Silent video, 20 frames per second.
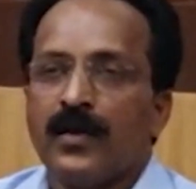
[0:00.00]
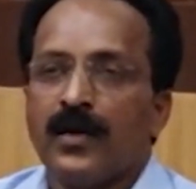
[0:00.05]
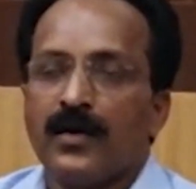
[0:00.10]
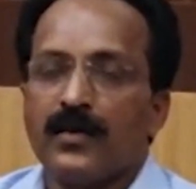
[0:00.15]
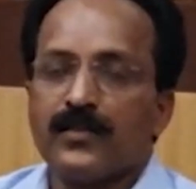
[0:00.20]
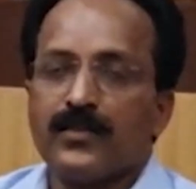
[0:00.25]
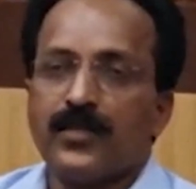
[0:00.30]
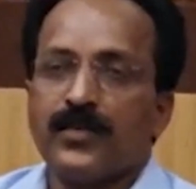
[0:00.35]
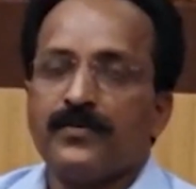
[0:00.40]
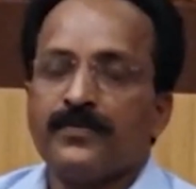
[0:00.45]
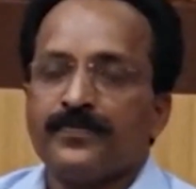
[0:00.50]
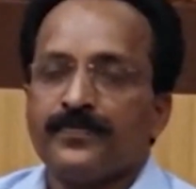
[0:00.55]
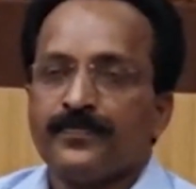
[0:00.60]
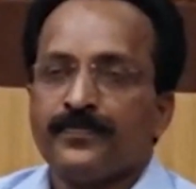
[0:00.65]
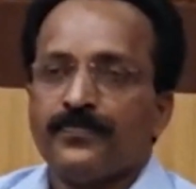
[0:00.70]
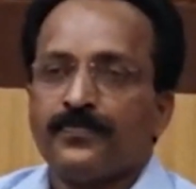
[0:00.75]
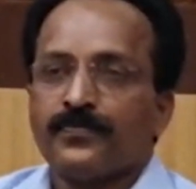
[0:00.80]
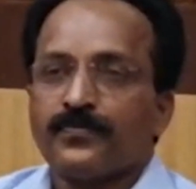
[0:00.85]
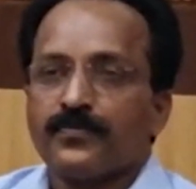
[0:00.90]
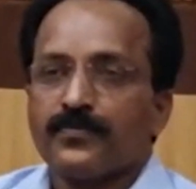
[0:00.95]
Earth,
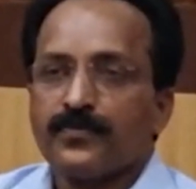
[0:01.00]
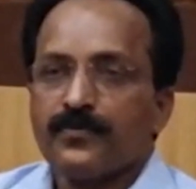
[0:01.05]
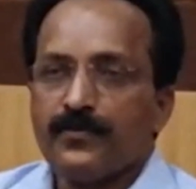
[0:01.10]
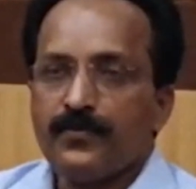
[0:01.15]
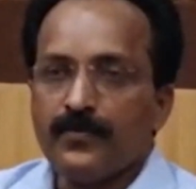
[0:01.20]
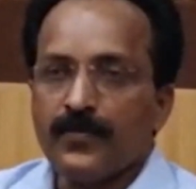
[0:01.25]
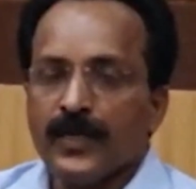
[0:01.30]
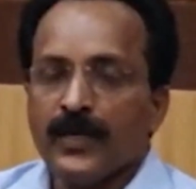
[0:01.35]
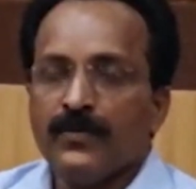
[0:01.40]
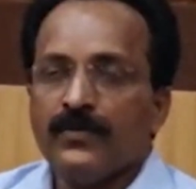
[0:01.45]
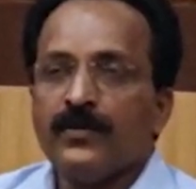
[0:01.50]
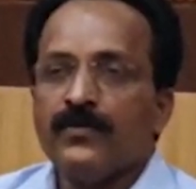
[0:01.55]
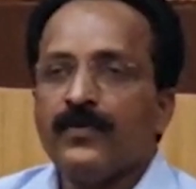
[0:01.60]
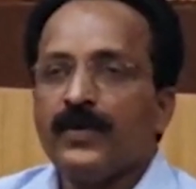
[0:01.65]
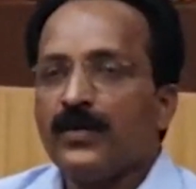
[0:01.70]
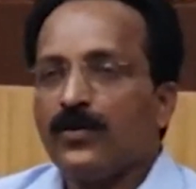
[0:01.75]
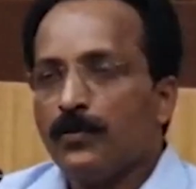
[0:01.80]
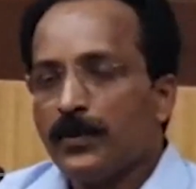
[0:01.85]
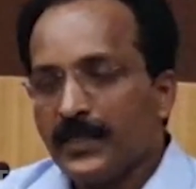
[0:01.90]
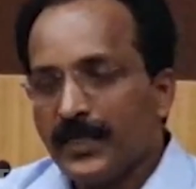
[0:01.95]

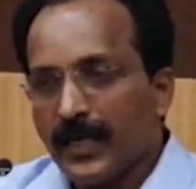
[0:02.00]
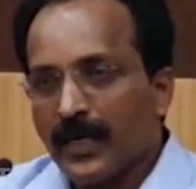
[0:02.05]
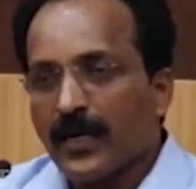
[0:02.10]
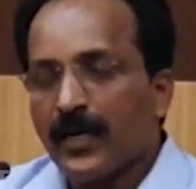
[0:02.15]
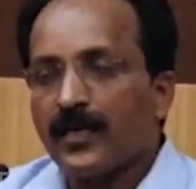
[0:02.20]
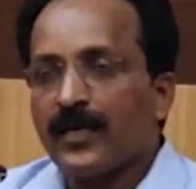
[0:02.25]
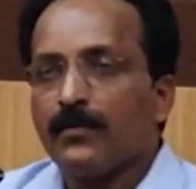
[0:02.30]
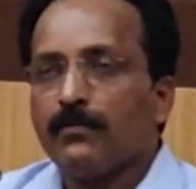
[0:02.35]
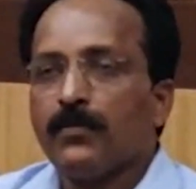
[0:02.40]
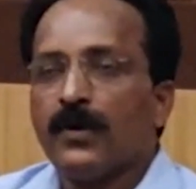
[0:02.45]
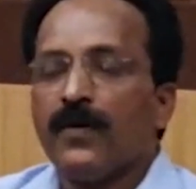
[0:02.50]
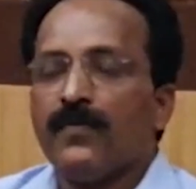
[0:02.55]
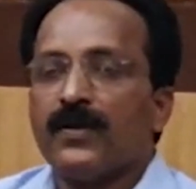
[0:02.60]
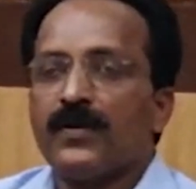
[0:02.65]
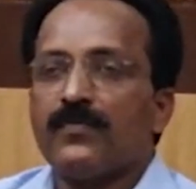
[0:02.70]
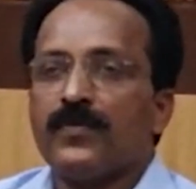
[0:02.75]
there will be generating power